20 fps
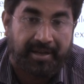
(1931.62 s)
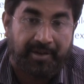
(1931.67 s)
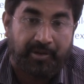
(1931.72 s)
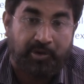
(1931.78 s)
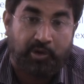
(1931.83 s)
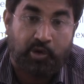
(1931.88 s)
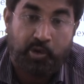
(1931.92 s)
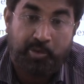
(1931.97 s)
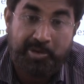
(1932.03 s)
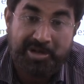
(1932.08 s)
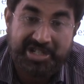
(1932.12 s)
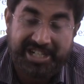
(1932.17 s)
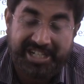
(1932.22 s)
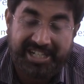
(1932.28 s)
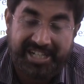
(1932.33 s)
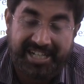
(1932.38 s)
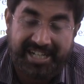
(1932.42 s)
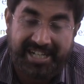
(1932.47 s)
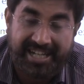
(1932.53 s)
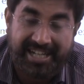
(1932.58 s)

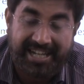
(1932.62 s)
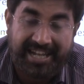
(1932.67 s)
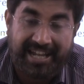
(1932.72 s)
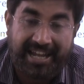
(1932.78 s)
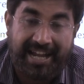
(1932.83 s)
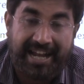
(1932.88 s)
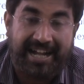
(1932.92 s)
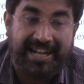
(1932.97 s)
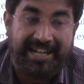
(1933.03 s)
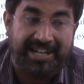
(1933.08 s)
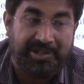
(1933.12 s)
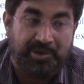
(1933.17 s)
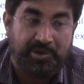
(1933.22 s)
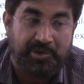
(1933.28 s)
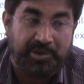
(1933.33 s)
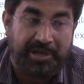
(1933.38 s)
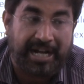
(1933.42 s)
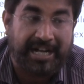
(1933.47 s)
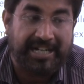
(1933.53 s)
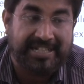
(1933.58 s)
Homogeneity and, you
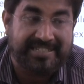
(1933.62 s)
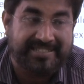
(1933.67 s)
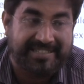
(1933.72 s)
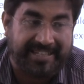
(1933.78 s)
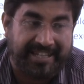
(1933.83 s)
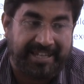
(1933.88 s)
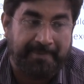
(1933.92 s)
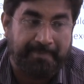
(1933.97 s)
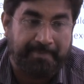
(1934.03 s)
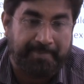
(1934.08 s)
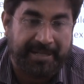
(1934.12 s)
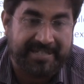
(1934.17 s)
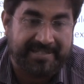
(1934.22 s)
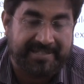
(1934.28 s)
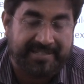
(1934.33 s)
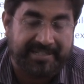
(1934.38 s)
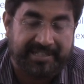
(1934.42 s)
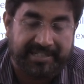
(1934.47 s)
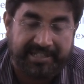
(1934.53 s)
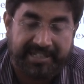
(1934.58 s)
know, at same
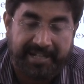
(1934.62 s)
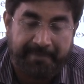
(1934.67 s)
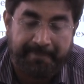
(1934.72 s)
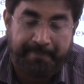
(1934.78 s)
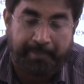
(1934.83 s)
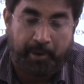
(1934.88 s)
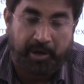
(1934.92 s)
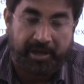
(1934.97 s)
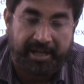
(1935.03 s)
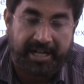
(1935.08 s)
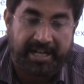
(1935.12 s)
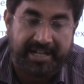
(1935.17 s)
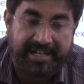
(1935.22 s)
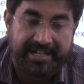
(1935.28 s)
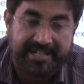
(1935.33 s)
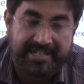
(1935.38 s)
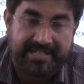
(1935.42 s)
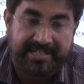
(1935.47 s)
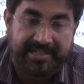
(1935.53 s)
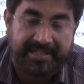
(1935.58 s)
place. The important
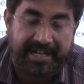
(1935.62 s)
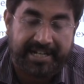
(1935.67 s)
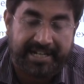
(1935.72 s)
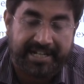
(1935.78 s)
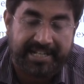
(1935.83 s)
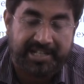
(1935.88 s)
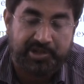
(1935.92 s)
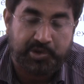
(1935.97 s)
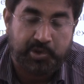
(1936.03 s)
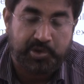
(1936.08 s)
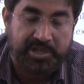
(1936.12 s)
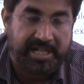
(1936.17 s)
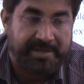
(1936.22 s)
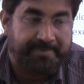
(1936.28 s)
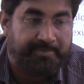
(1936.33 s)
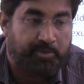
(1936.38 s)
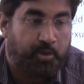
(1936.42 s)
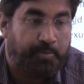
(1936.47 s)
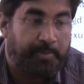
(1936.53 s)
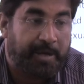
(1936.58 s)
is that in social
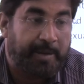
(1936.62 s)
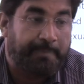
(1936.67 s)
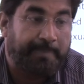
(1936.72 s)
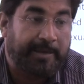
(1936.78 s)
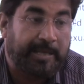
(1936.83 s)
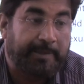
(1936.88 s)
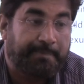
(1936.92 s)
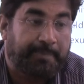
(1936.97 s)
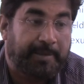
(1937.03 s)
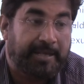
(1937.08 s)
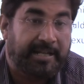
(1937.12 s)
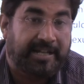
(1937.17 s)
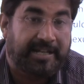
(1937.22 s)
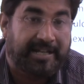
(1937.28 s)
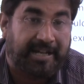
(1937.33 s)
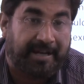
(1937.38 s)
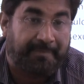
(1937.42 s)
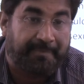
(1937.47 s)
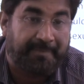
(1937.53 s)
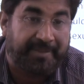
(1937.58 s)
movement people
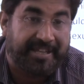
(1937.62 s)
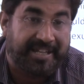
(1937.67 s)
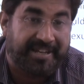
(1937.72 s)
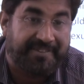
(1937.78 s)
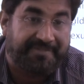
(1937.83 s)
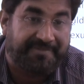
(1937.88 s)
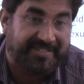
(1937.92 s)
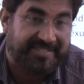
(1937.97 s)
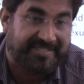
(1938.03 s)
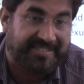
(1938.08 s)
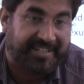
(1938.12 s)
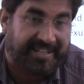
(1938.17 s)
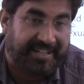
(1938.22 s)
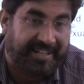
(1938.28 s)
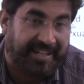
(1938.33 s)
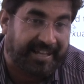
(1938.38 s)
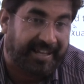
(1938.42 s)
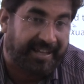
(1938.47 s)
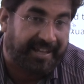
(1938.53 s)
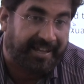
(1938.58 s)
come there
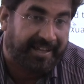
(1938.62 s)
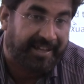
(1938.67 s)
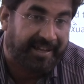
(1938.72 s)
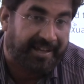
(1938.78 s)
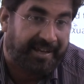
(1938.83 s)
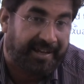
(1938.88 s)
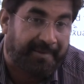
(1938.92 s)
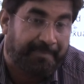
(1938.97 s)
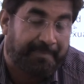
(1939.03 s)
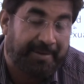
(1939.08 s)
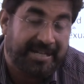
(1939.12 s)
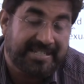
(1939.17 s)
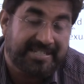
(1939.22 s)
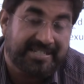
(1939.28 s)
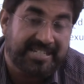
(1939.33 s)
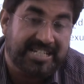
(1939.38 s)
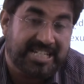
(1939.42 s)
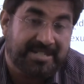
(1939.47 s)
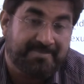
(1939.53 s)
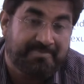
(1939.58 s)
physically, but
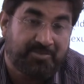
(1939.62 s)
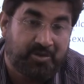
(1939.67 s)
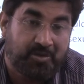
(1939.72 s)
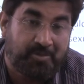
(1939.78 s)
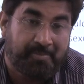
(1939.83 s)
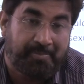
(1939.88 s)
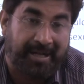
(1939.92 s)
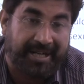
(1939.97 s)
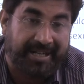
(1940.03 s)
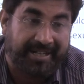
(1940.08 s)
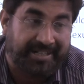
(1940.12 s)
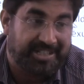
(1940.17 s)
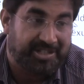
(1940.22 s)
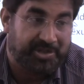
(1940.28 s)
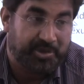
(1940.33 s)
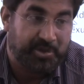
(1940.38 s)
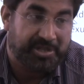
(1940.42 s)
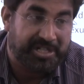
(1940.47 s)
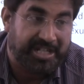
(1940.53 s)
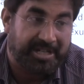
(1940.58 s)
such movement, the
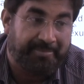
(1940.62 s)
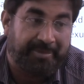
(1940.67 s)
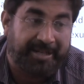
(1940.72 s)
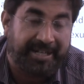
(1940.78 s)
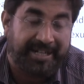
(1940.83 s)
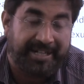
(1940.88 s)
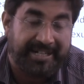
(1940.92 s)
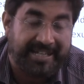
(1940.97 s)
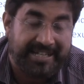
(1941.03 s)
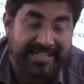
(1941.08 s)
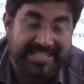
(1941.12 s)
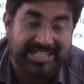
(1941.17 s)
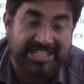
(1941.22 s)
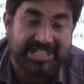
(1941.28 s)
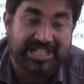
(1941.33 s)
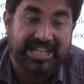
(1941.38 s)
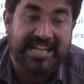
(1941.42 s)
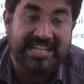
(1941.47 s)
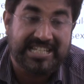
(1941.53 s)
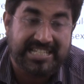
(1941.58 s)
social media is
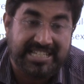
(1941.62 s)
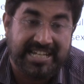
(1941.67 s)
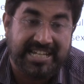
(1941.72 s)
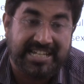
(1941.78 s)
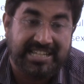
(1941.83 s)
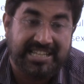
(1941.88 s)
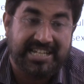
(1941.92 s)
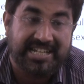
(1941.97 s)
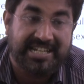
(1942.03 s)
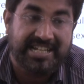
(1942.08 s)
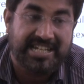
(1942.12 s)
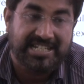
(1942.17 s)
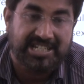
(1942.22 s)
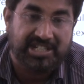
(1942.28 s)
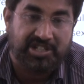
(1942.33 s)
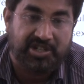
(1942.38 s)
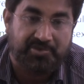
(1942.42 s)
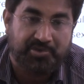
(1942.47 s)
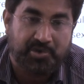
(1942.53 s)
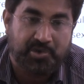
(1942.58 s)
changing the
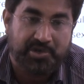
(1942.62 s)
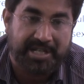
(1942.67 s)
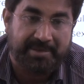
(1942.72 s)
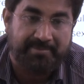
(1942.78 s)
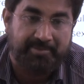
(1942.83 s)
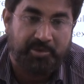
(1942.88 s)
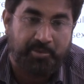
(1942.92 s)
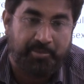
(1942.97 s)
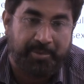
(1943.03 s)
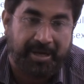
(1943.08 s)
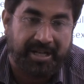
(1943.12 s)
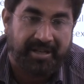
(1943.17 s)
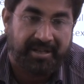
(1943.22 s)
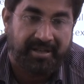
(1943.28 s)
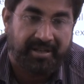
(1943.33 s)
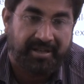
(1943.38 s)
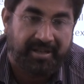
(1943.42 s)
nature of social movement.